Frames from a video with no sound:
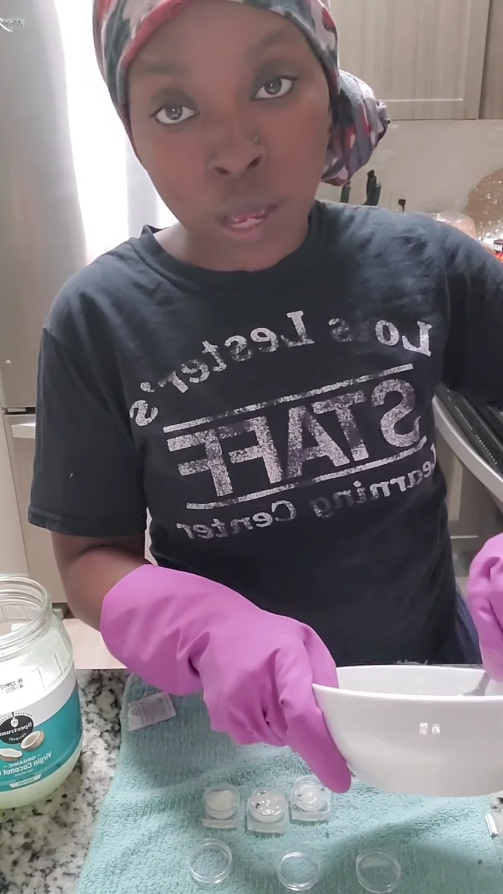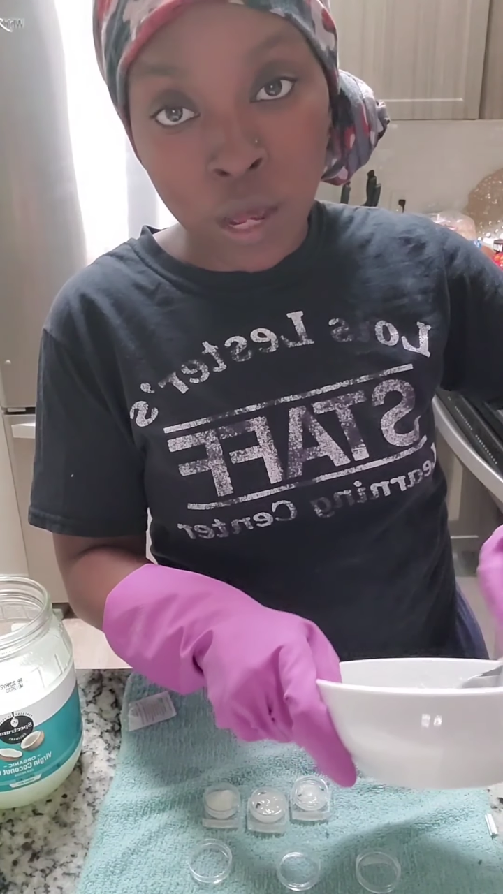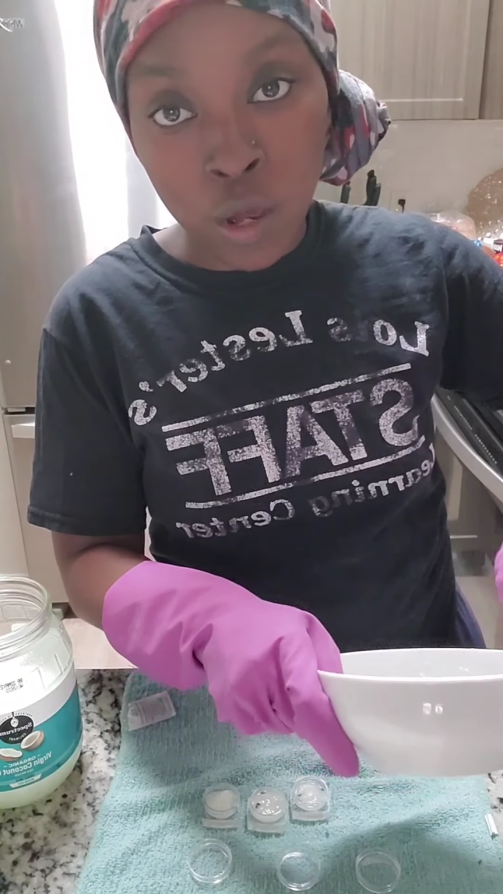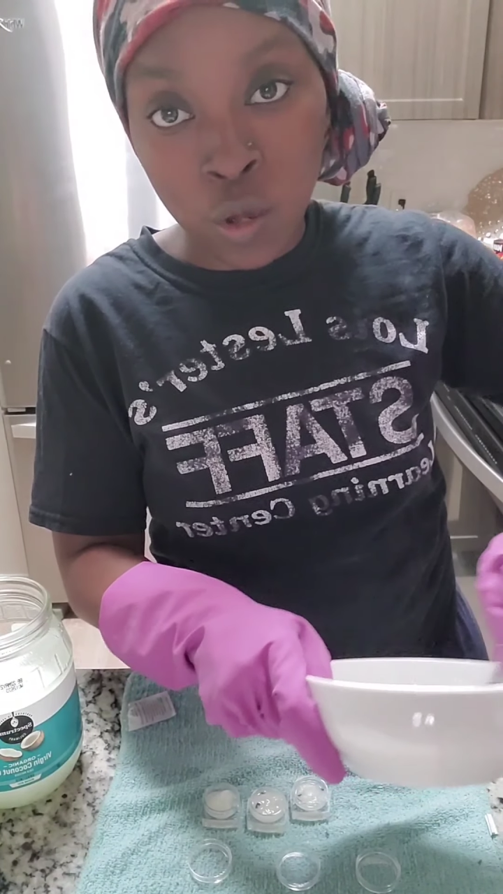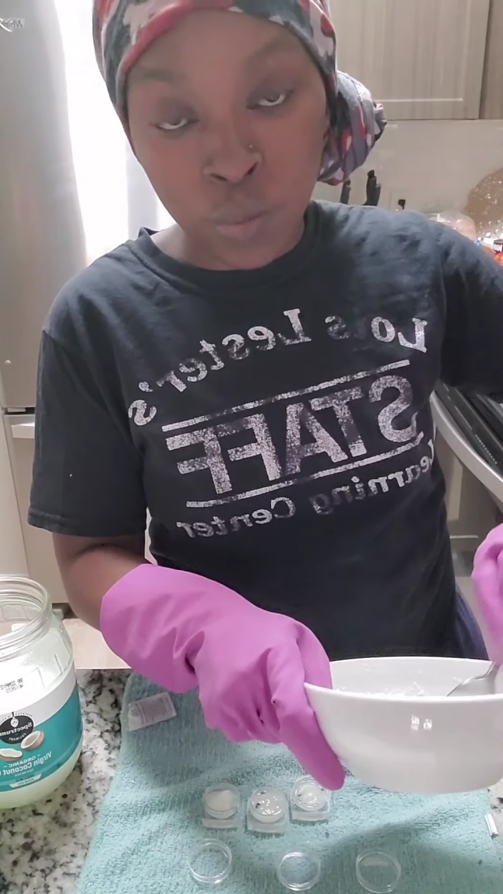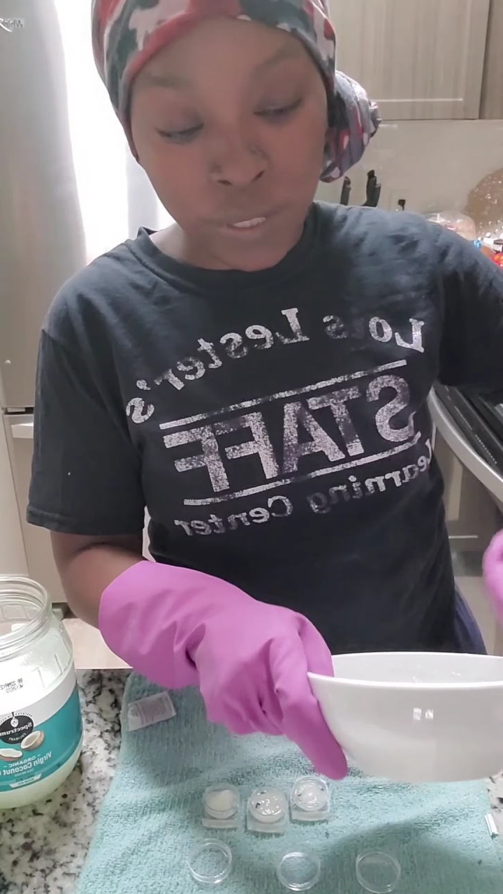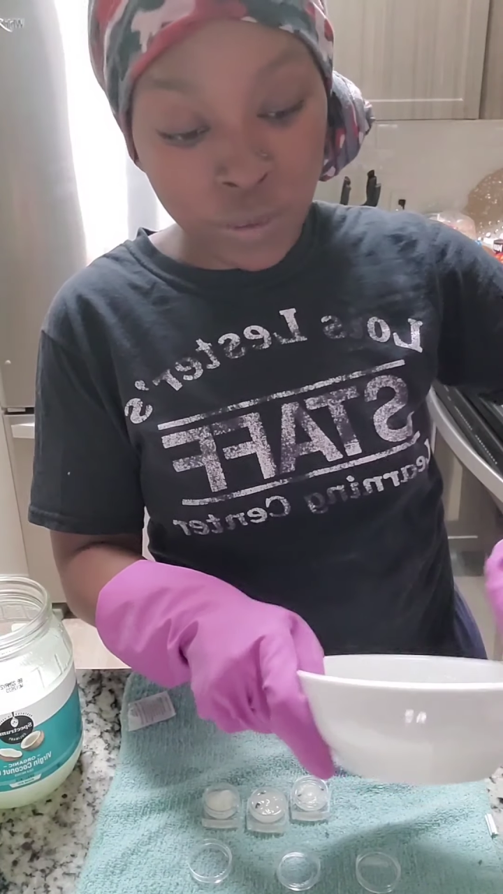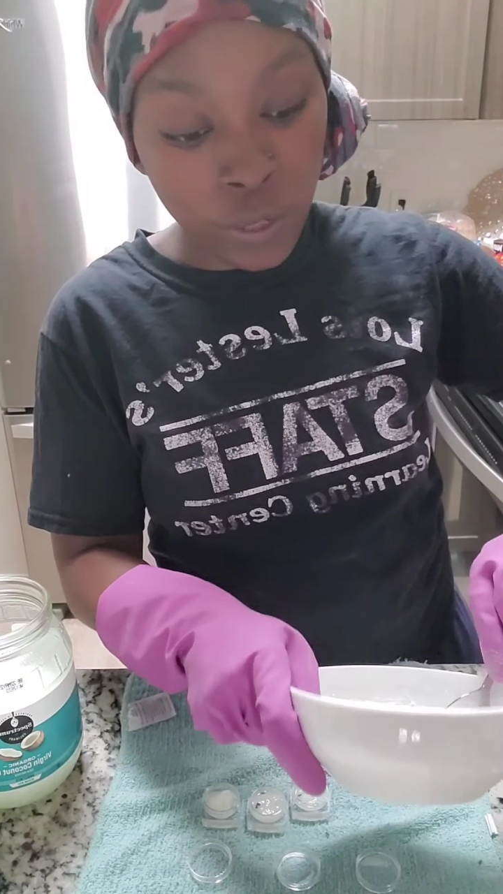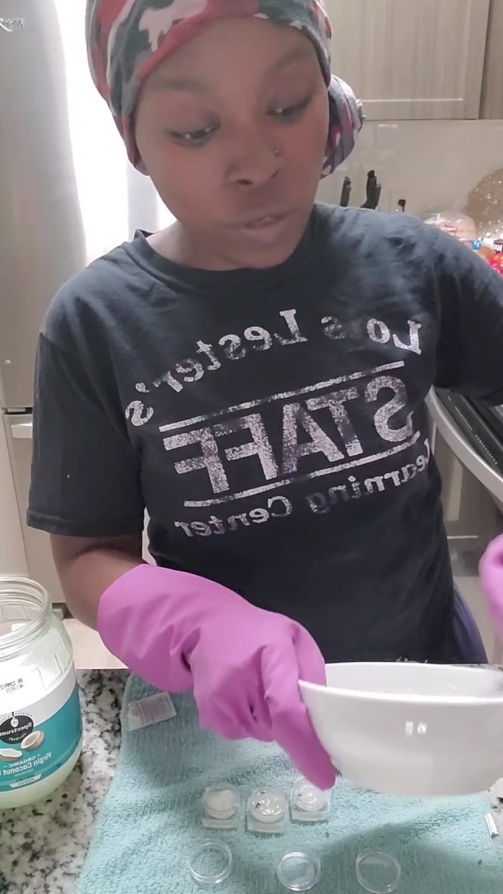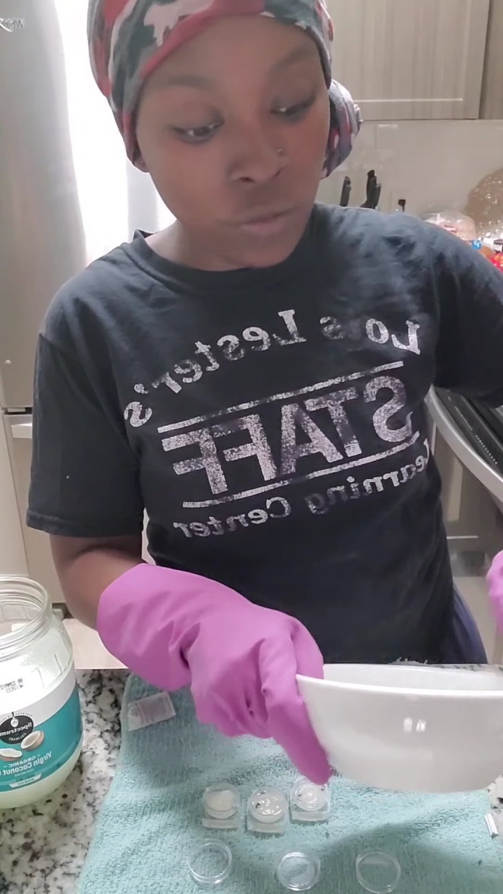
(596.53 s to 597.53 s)
at home as
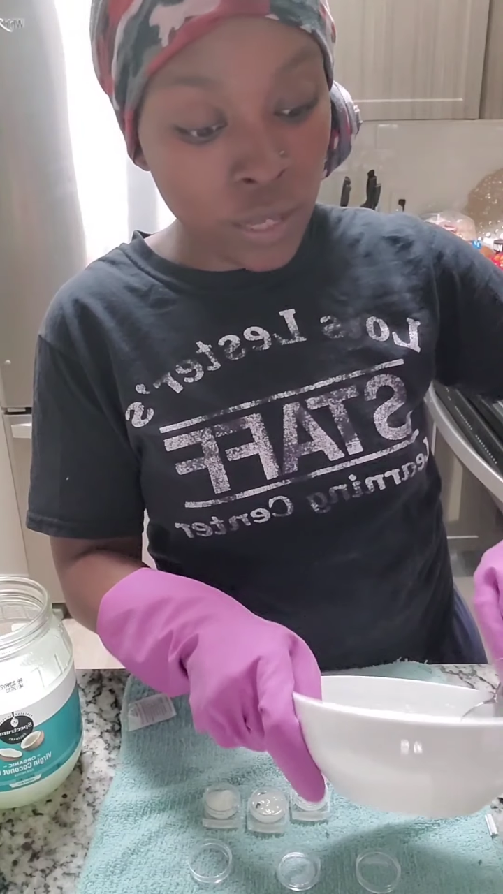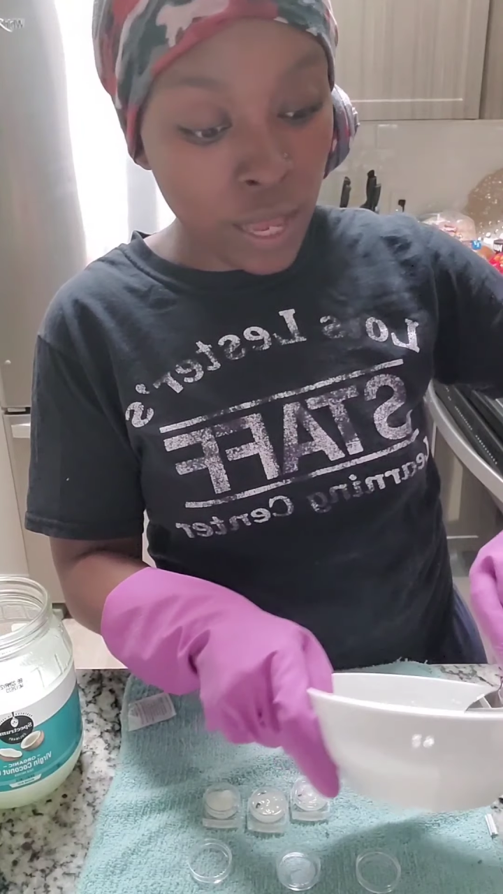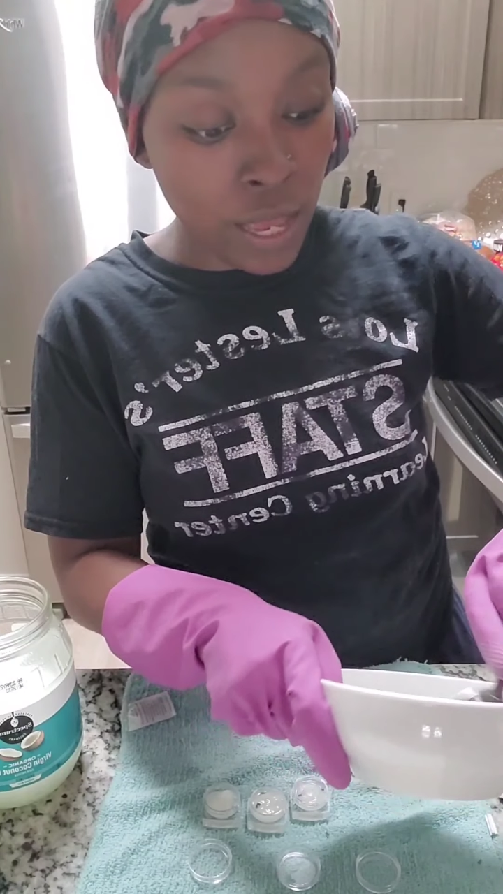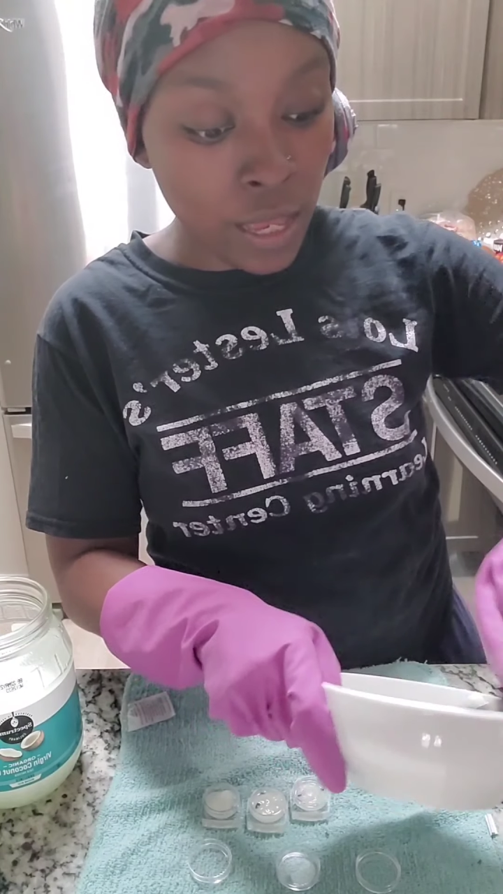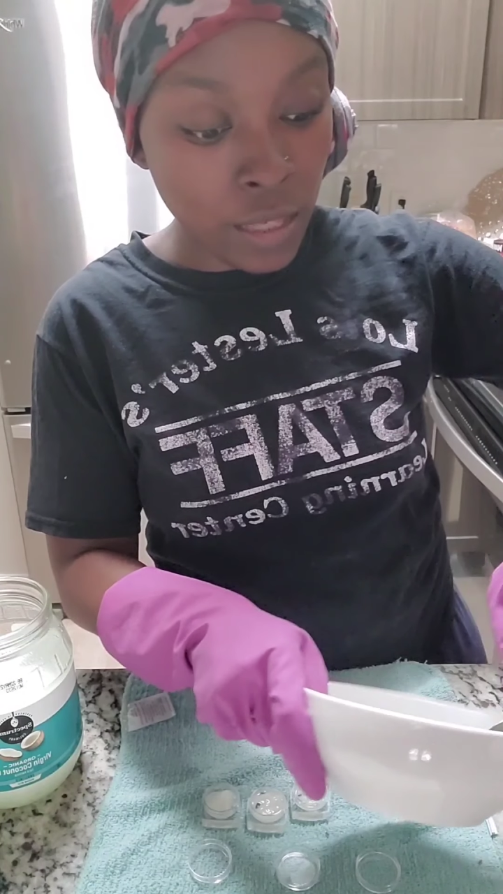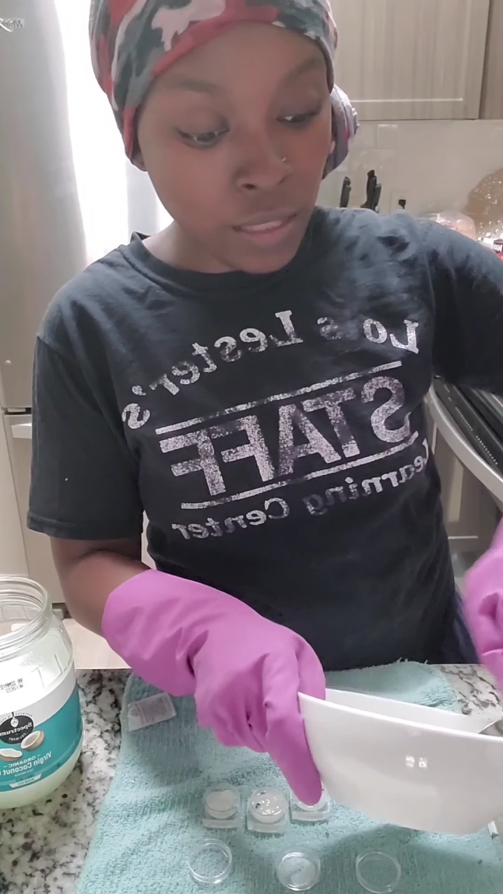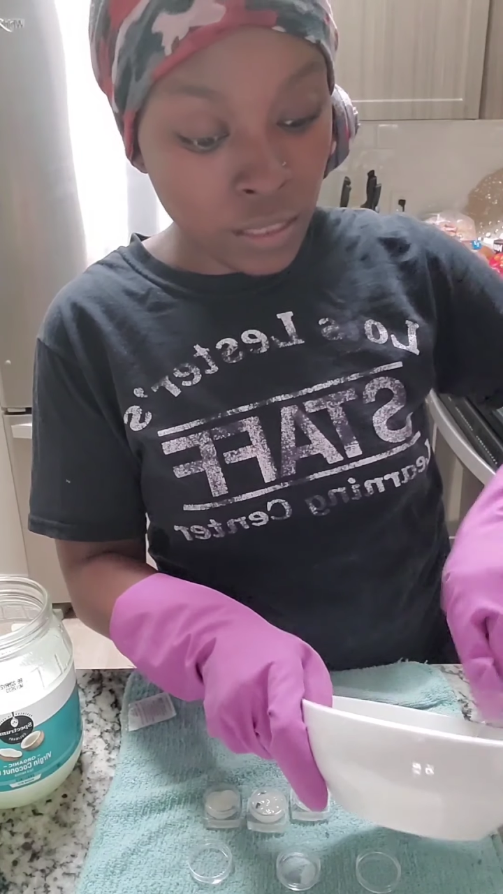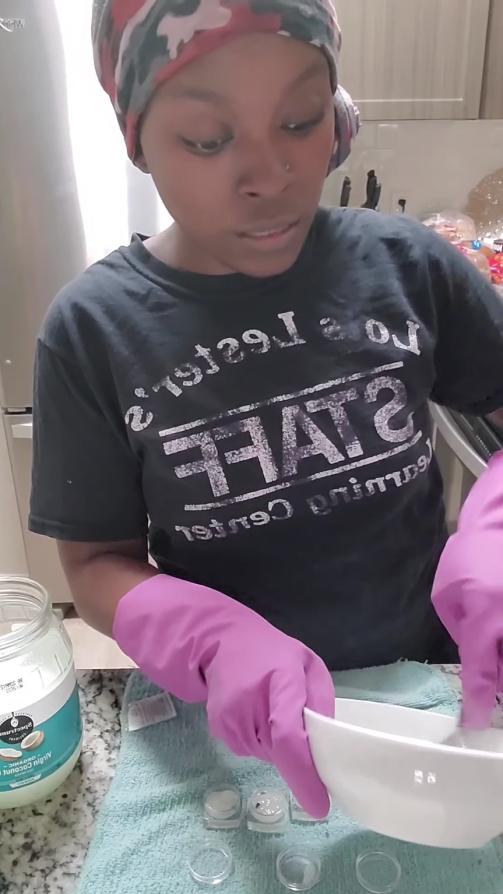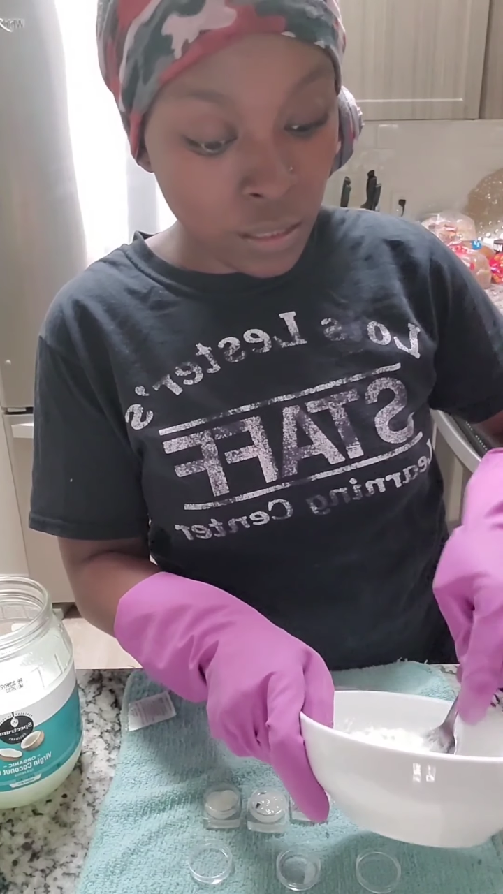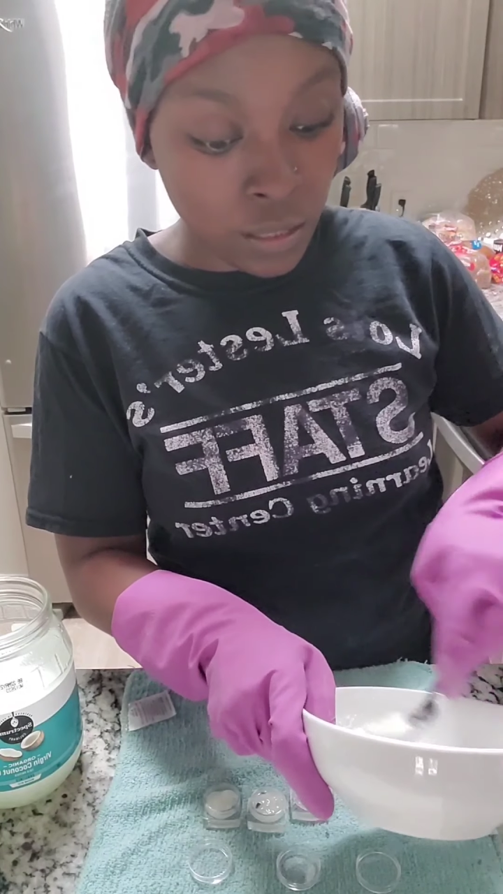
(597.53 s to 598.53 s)
well, you guys.